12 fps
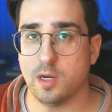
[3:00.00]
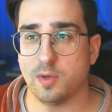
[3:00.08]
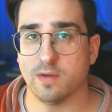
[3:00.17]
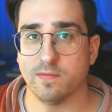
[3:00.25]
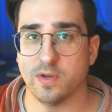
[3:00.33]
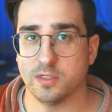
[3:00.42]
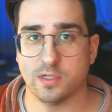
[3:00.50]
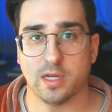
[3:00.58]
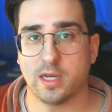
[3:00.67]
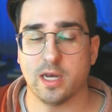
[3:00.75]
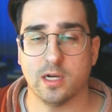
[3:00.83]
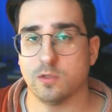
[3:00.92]
naming convention
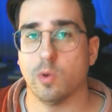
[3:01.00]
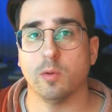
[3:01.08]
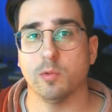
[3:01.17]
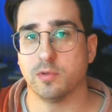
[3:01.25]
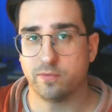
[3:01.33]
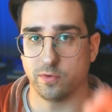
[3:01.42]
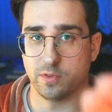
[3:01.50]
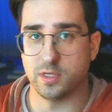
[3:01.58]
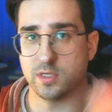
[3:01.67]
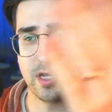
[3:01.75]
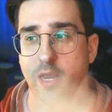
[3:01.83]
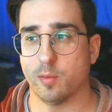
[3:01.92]
that Canon's went with for
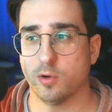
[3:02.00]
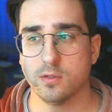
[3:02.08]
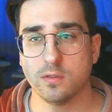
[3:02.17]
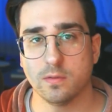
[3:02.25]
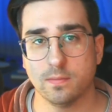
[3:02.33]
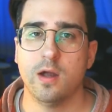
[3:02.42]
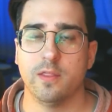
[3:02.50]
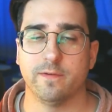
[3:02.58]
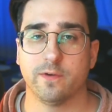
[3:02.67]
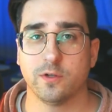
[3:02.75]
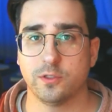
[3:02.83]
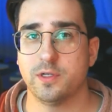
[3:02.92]
these cameras. The
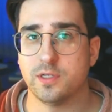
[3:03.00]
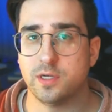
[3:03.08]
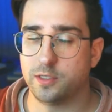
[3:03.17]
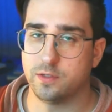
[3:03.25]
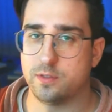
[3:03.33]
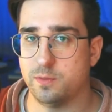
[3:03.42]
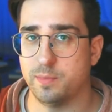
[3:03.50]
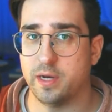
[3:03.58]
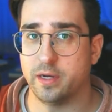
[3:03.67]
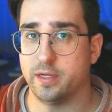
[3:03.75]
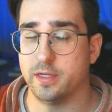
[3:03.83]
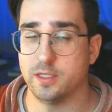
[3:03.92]
first reason I chose this
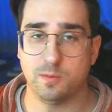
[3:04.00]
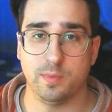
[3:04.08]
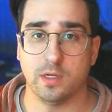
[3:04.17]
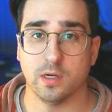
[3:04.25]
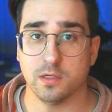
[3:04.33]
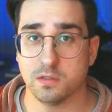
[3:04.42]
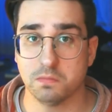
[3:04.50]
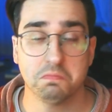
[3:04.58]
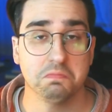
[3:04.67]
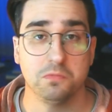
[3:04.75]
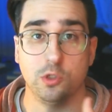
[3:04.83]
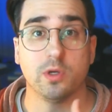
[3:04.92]
body is because
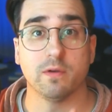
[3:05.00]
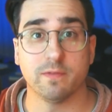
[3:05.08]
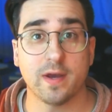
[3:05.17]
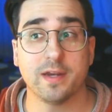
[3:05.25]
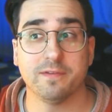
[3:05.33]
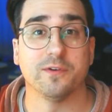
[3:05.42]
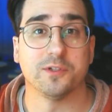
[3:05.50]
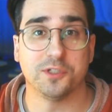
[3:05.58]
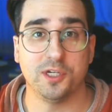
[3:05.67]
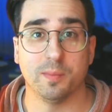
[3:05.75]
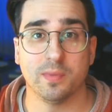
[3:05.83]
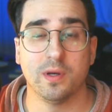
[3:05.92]
you can find it for
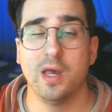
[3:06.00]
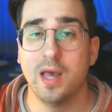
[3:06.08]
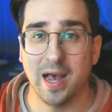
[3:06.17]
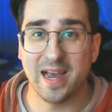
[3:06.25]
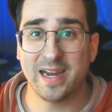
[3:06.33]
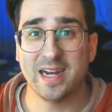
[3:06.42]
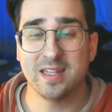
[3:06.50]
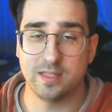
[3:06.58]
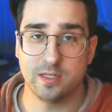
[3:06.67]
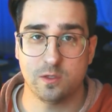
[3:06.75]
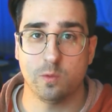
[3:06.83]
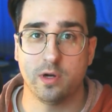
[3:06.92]
cheap. I got
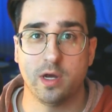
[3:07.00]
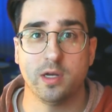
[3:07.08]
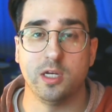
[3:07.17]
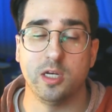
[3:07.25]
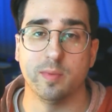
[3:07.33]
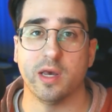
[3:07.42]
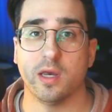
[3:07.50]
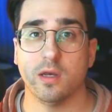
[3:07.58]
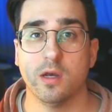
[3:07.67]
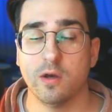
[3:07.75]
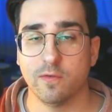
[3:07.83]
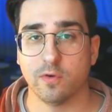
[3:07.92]
this one on eBay
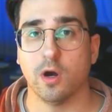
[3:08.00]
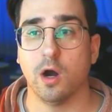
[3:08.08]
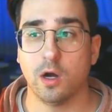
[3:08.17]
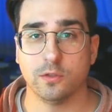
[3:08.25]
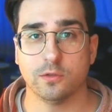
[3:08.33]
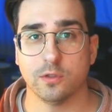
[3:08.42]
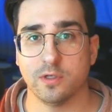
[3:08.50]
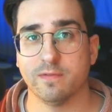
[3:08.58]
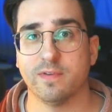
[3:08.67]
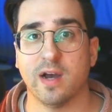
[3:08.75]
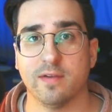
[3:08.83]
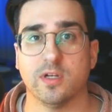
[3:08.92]
for
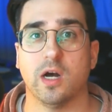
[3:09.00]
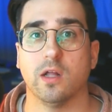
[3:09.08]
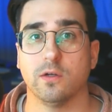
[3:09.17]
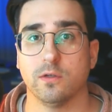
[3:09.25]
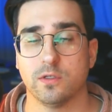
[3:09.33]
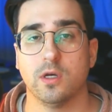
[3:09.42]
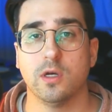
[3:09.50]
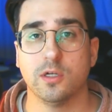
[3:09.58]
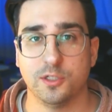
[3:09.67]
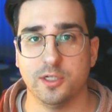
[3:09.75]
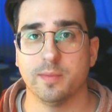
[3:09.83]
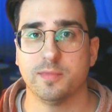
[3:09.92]
$105
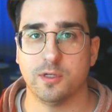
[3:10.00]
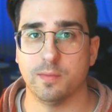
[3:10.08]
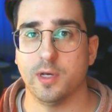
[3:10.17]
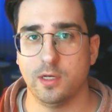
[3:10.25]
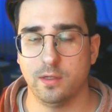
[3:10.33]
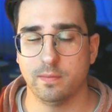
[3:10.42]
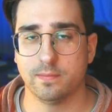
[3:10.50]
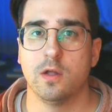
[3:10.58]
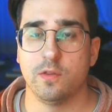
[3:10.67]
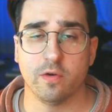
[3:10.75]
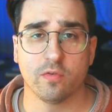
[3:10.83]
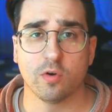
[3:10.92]
shipped to me.
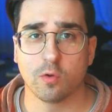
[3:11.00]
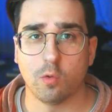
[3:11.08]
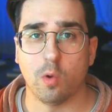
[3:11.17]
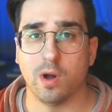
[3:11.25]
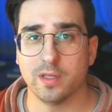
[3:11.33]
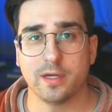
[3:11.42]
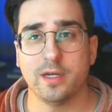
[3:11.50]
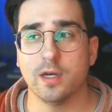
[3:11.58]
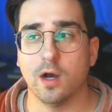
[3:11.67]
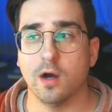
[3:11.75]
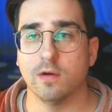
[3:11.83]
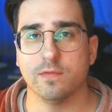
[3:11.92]
The overall quality
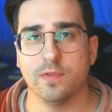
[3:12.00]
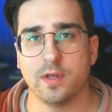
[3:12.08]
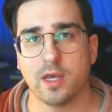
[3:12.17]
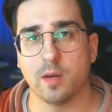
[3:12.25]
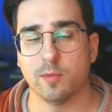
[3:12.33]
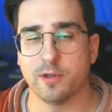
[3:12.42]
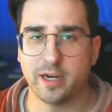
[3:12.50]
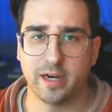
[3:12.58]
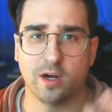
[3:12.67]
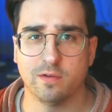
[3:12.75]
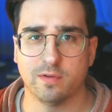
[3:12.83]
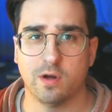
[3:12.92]
of the camera that I
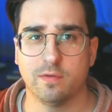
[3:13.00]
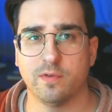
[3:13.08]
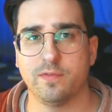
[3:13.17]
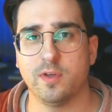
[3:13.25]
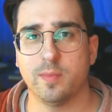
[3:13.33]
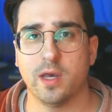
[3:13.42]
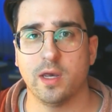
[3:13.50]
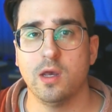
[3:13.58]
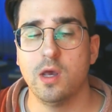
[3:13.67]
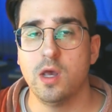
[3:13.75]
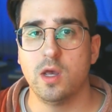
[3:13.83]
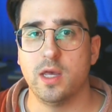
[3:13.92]
got off of eBay
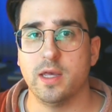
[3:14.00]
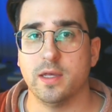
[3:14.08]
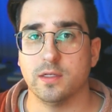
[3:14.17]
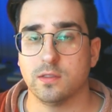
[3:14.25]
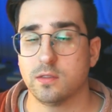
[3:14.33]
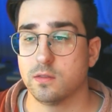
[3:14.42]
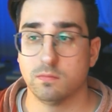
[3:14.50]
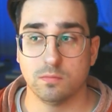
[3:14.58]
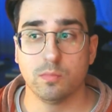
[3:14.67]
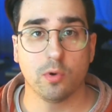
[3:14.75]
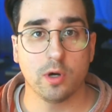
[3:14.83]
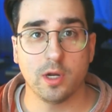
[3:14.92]
is
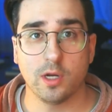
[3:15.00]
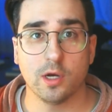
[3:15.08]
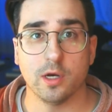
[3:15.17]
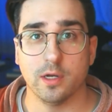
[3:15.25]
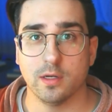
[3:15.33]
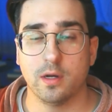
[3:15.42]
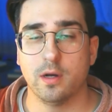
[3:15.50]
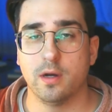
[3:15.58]
pretty good.